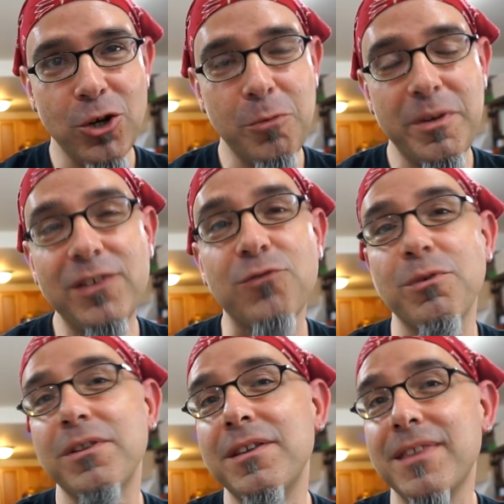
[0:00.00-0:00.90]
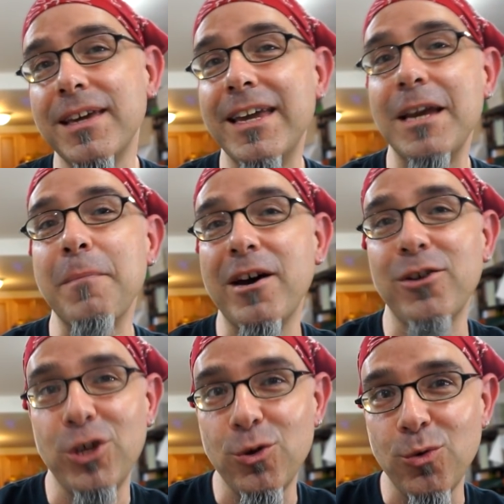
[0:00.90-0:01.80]
Nobody's really thinking
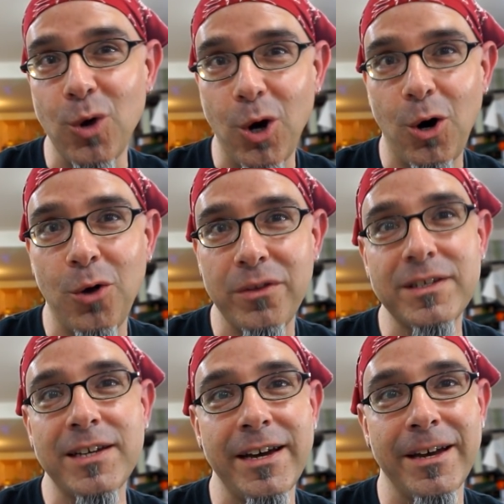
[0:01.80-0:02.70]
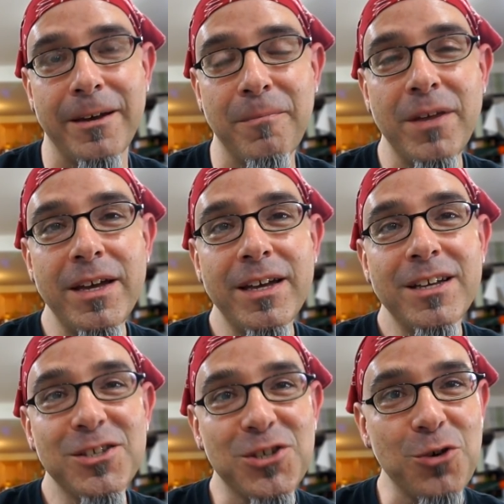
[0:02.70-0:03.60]
about you all the time,
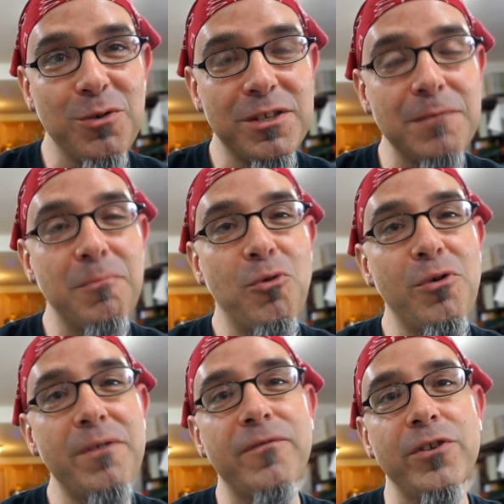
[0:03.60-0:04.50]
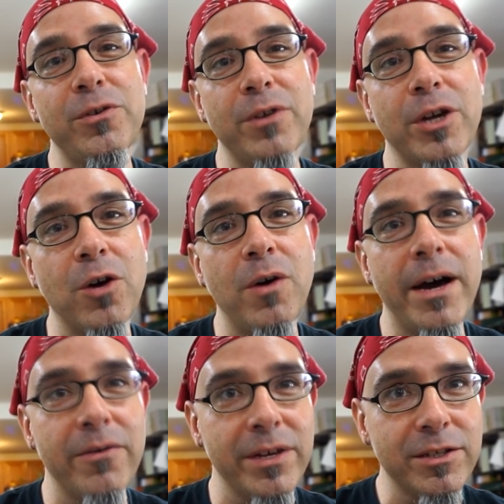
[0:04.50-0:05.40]
so it's important for you to go
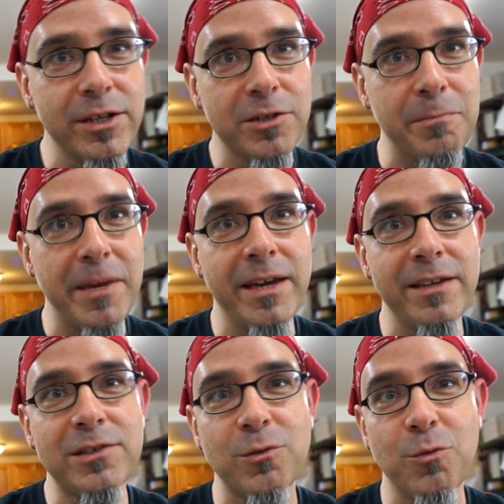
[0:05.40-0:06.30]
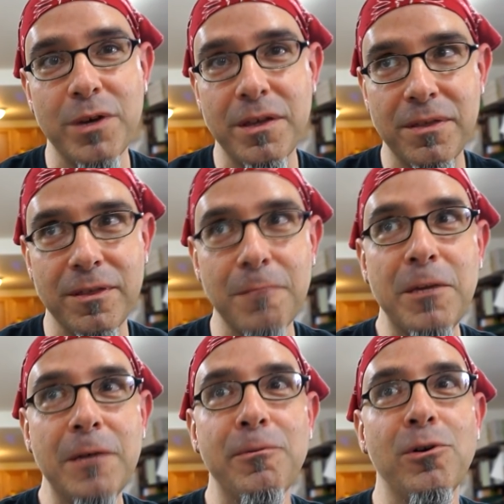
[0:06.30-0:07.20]
out and touch base with the
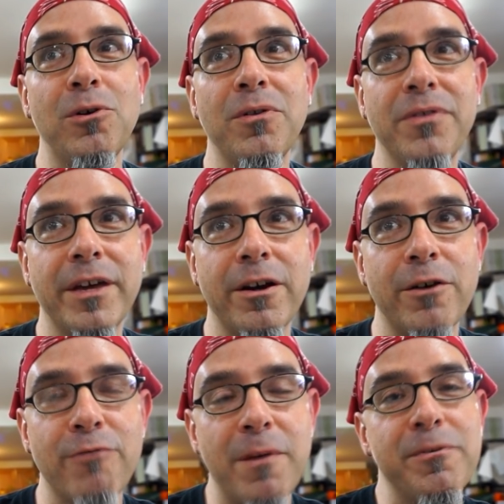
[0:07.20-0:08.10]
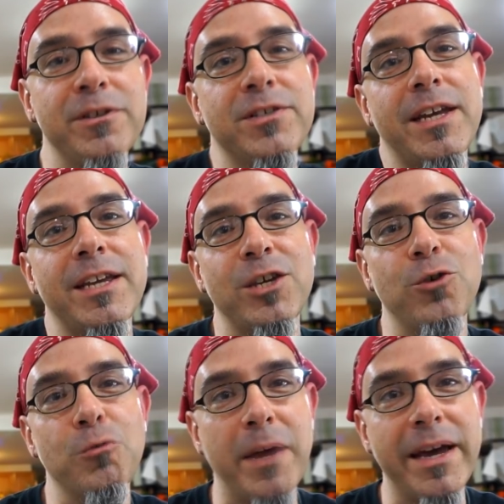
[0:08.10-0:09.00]
people that are representing
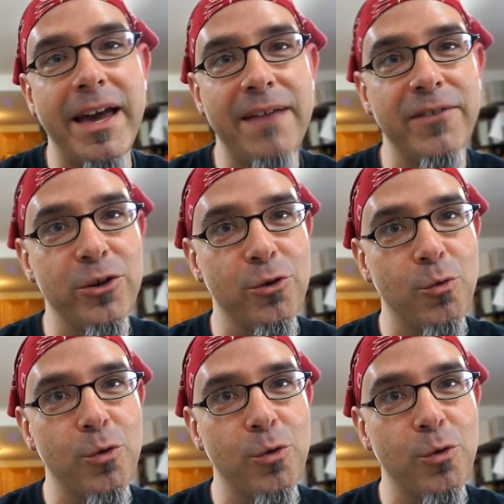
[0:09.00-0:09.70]
you by having your